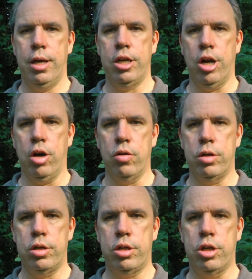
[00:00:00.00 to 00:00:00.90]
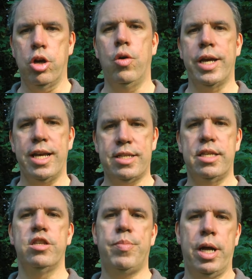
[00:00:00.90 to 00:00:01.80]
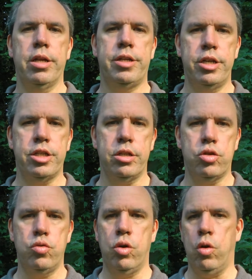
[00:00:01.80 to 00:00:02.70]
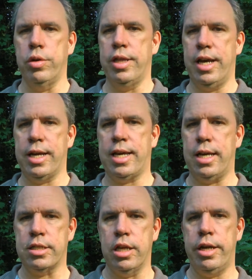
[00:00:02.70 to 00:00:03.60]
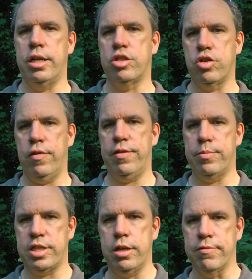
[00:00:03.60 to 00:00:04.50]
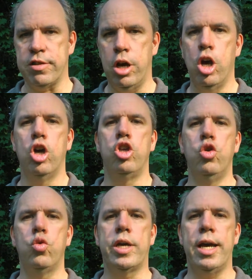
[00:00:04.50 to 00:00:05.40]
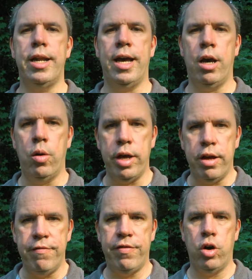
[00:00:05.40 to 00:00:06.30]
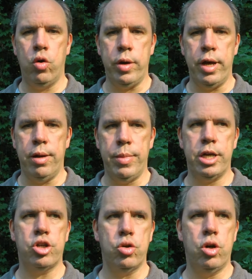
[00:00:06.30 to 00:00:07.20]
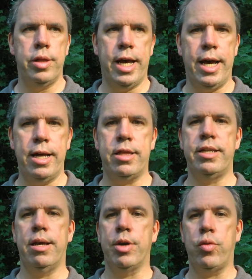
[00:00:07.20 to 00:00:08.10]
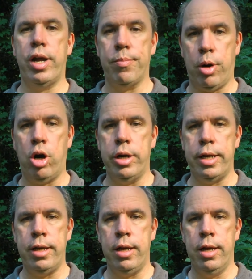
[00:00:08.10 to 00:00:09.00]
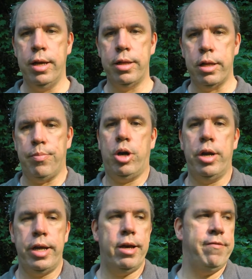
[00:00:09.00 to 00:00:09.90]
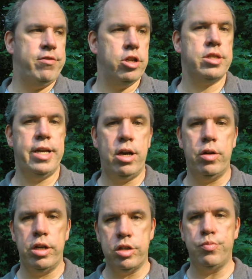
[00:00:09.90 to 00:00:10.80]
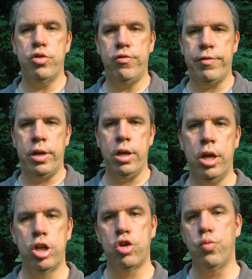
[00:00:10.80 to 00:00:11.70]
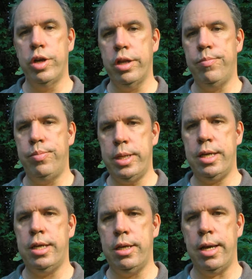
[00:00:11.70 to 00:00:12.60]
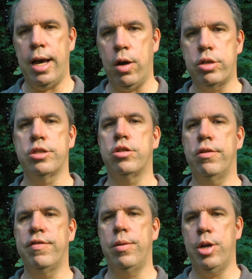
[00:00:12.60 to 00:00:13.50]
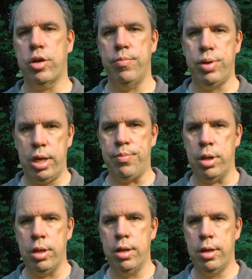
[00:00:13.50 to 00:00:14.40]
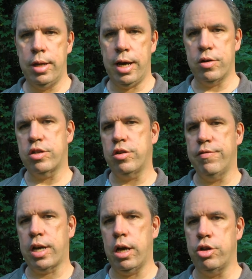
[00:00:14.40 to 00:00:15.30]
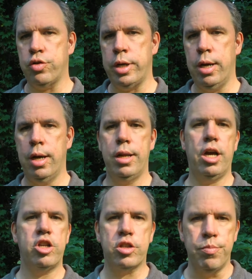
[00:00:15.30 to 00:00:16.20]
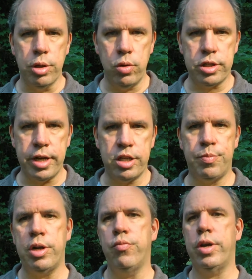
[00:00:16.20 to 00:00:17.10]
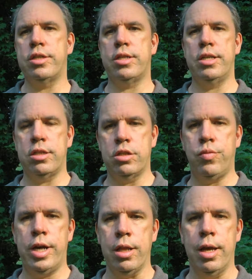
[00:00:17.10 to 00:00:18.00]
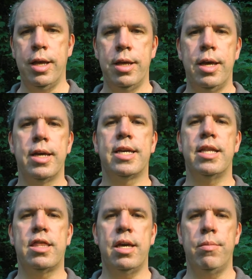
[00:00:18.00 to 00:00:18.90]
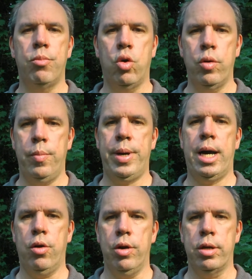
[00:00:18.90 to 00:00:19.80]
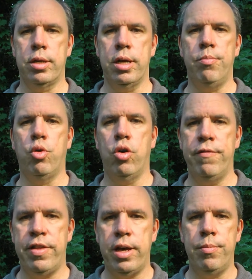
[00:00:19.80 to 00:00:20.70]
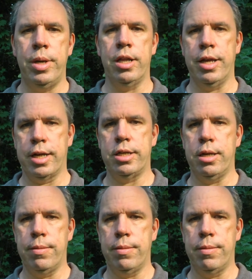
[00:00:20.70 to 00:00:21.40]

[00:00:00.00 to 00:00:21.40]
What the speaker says: You know, to go against these politicians who are only there to gaslight and serve themselves. You get out and vote and make sure that the Democratic Party, that the party I've just now that is proven to really be out to serve the American people, out to serve the country, not just in blue states, but in red states as well. Get them more in power. Get more of them elected.